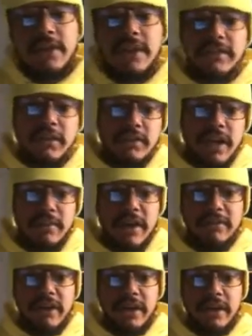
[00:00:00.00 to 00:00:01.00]
They slowed down
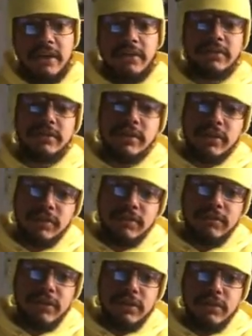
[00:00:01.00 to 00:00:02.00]
my videos,
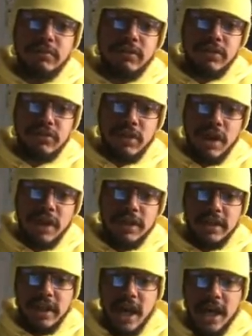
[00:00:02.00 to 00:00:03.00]
fumed,
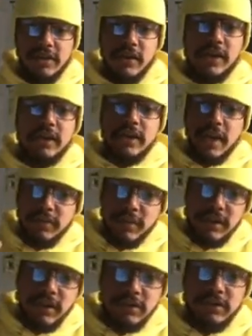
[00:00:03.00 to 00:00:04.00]
drugged, dehydrated,
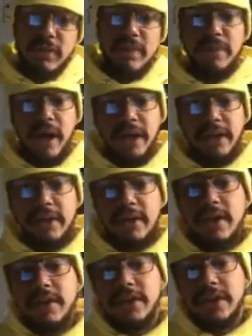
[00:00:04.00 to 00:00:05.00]
chemically altered my body.
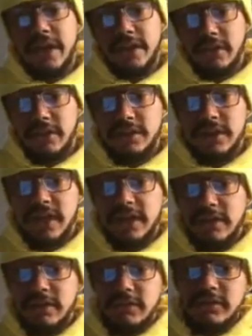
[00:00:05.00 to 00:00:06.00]
The technology they
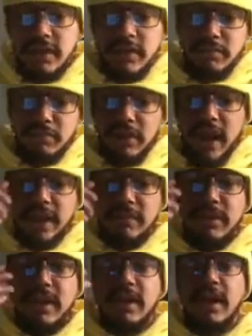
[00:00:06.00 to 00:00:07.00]
used, they
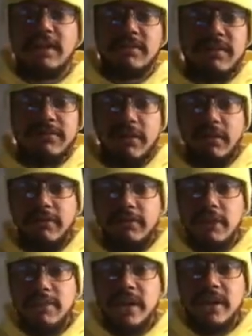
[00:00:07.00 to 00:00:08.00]
blinded me, caused me
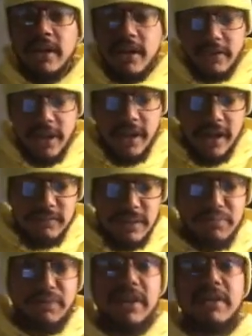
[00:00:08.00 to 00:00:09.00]
photophobia. They caused
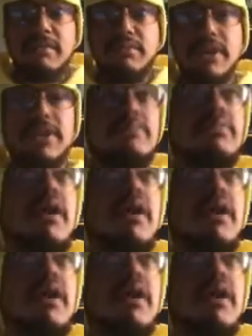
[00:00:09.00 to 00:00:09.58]
me breathing, breathing